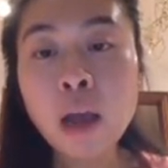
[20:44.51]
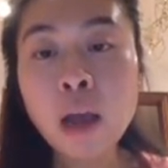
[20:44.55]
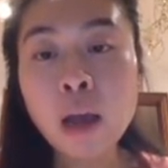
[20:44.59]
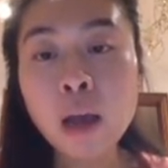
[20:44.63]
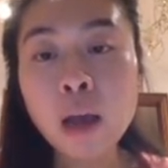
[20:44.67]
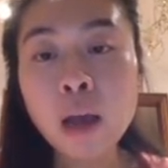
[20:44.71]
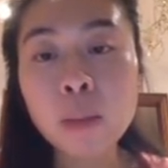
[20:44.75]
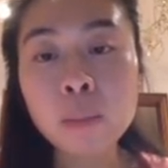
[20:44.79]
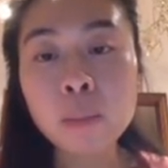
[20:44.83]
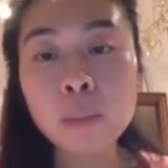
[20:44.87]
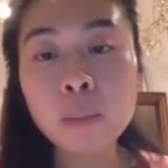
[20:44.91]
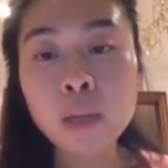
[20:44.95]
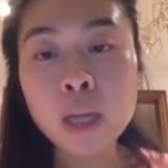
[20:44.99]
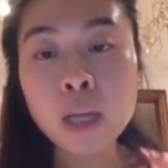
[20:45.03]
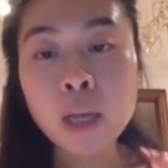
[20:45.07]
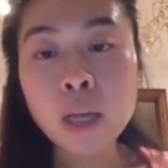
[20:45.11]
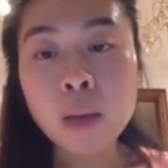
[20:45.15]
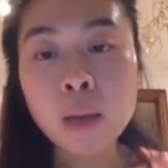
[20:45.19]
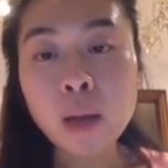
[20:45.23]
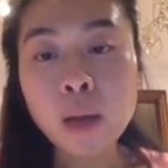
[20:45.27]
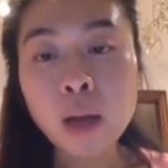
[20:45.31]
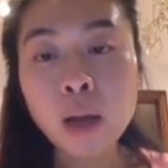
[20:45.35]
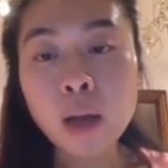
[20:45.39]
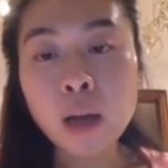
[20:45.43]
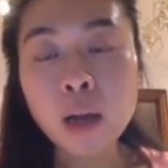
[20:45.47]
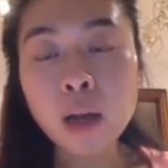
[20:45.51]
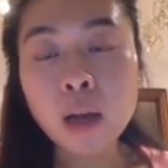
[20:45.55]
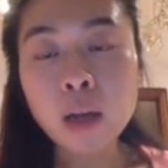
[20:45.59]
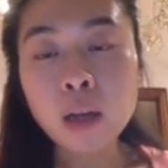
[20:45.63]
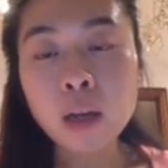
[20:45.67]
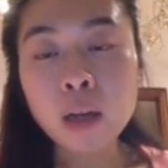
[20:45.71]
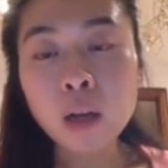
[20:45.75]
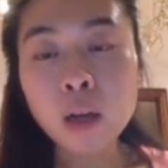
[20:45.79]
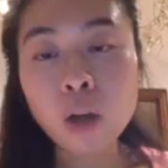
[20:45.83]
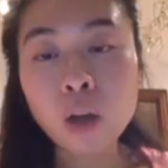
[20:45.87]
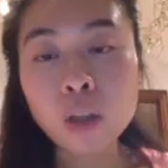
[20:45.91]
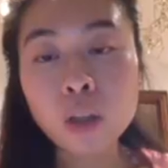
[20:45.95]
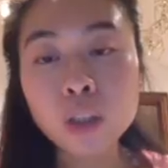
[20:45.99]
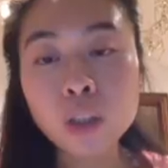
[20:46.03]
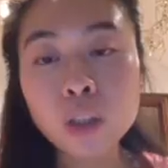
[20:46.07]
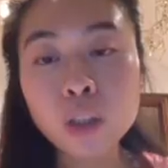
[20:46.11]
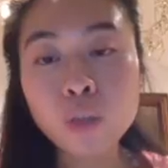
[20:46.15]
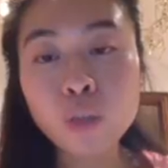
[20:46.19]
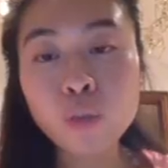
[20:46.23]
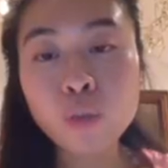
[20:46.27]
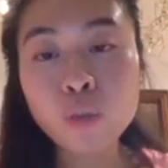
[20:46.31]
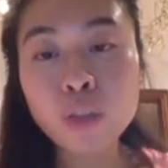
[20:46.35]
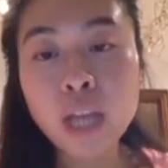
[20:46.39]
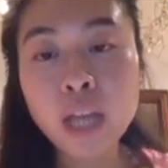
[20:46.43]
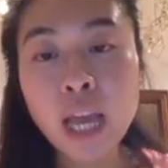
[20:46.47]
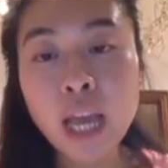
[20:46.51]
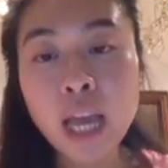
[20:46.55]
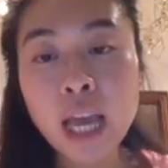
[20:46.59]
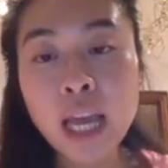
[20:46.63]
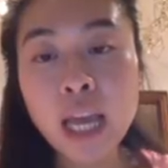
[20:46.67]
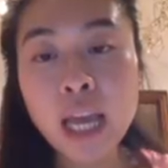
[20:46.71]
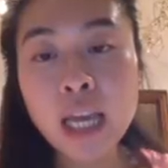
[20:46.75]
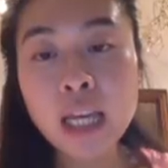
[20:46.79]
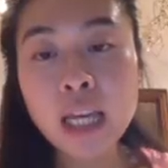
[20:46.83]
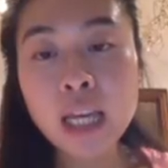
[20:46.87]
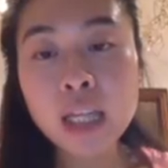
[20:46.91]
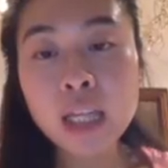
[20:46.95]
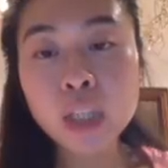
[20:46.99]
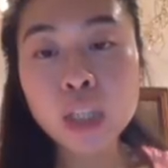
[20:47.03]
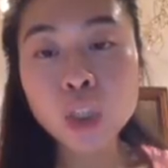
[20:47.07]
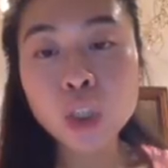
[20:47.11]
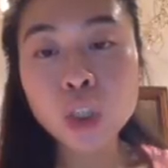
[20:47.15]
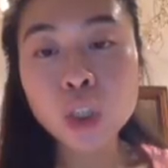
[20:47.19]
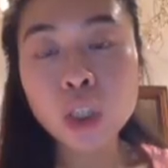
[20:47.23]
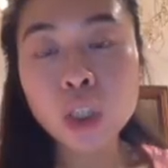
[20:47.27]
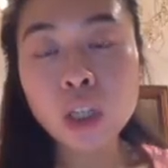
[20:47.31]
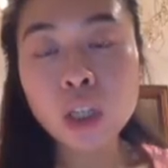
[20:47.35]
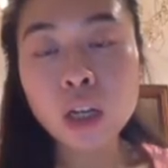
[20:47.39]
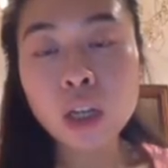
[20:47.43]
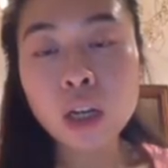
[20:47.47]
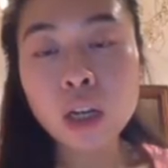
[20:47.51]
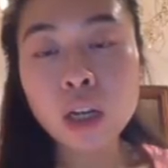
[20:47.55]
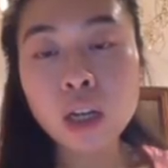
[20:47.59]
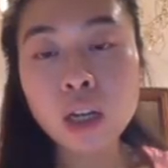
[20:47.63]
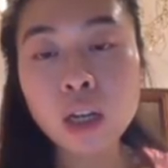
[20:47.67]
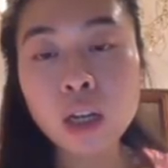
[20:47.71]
Also for the age,